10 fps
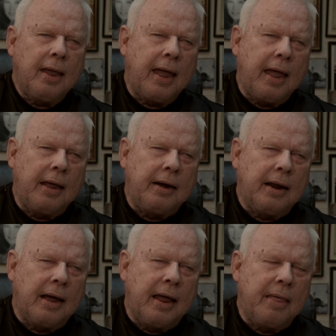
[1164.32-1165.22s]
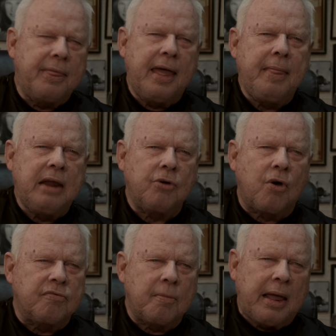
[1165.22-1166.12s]
And then they
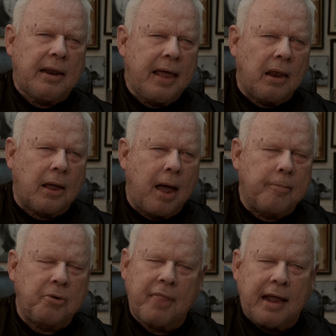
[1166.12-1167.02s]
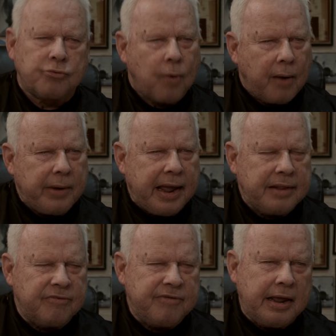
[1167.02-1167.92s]
took over Bell Helicopter. That's why we
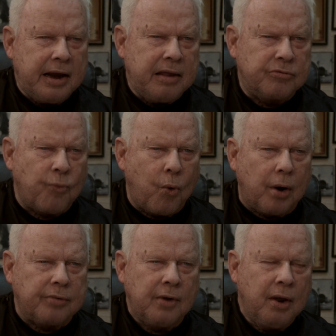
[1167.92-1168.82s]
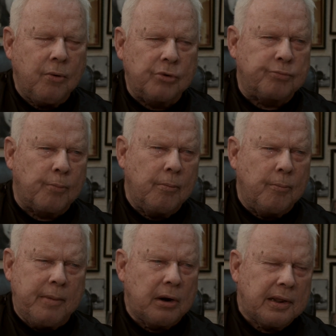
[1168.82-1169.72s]
had the Viennese Wars, was
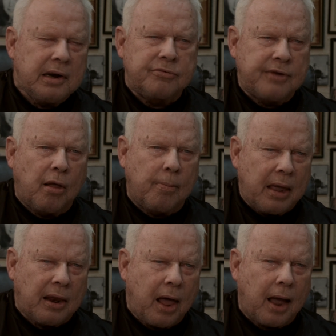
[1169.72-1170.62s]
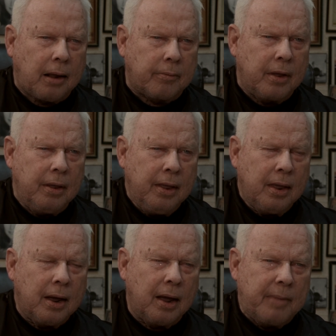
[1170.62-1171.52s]
merely to sell Bell
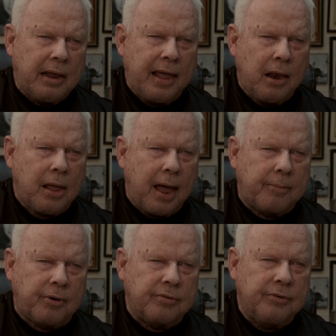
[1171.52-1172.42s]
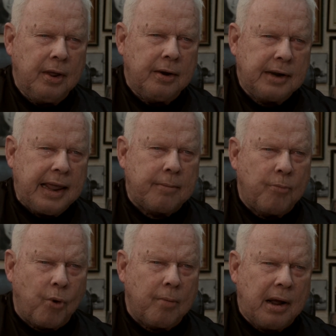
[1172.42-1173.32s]
Helicopters to get
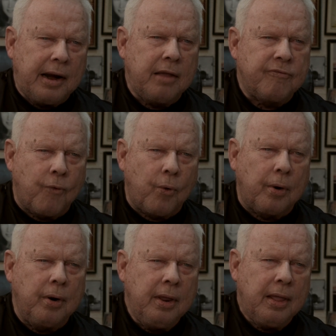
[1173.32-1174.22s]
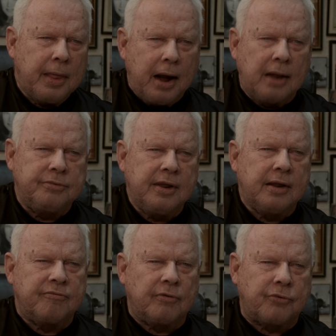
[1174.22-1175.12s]
more money for the Nazi
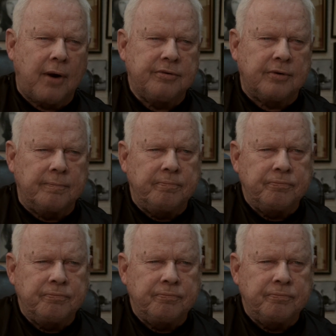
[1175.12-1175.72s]
infiltration.